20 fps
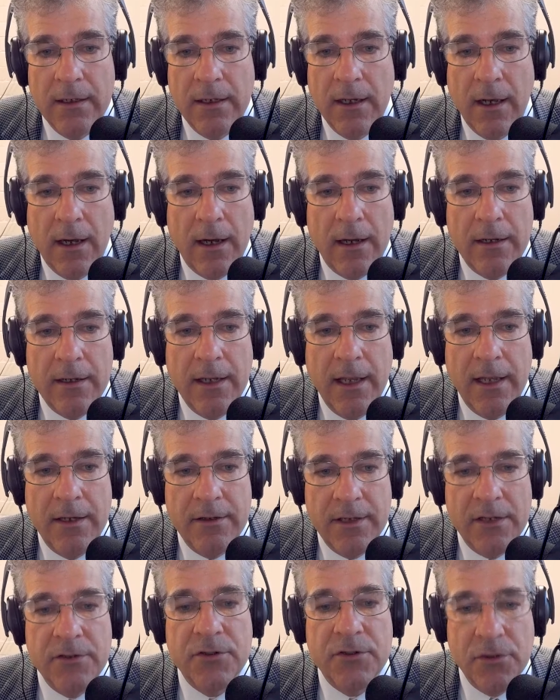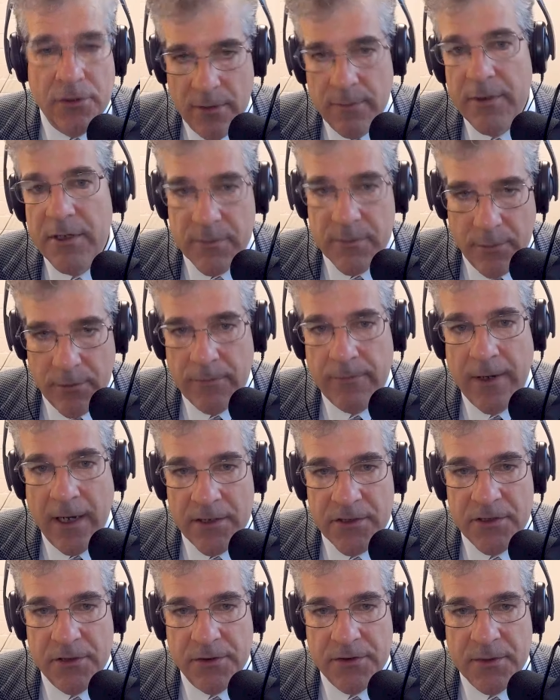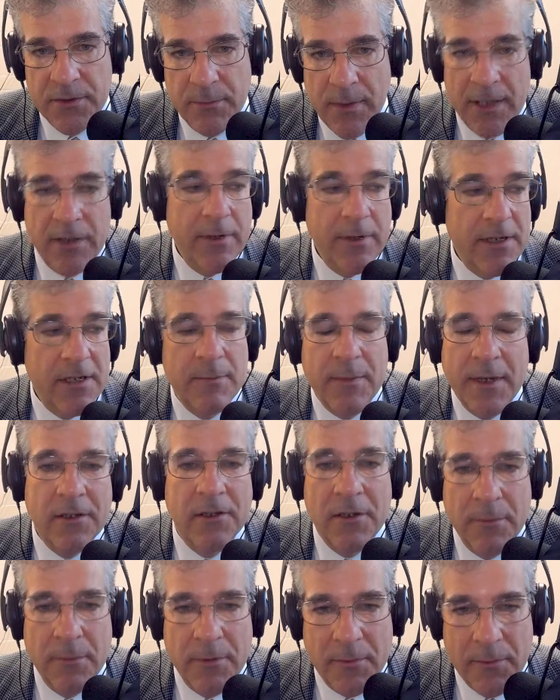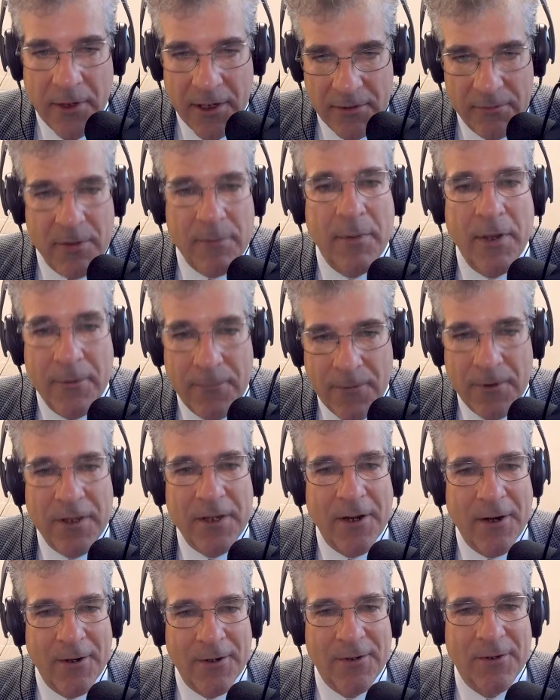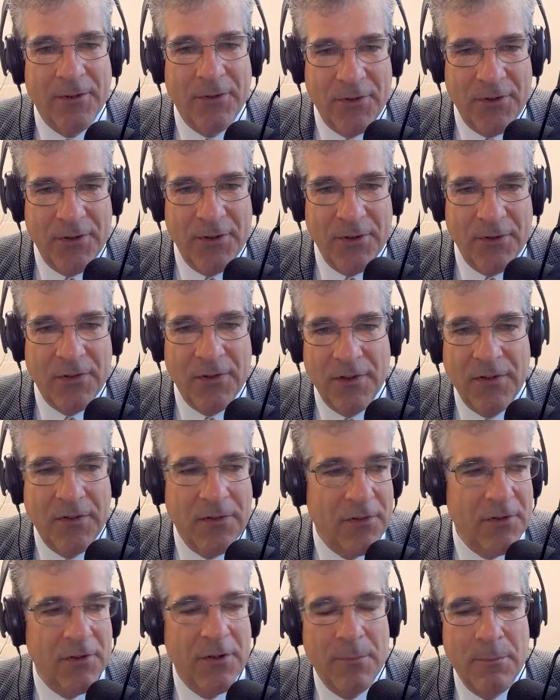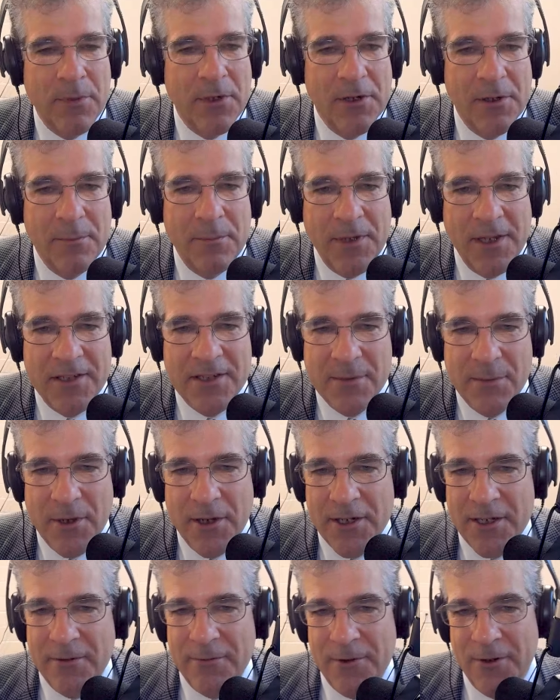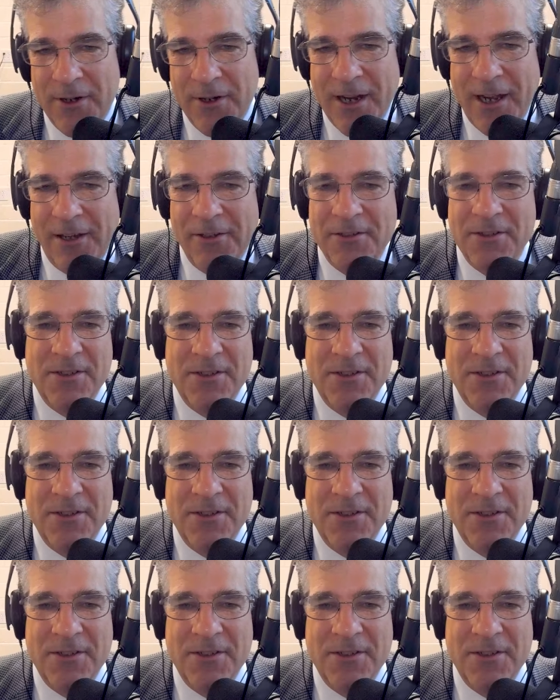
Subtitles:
and turn them into professionals. And by the way, you can make a little bit of money. We pay for the articles too. So this is good beer and pizza money if you're a college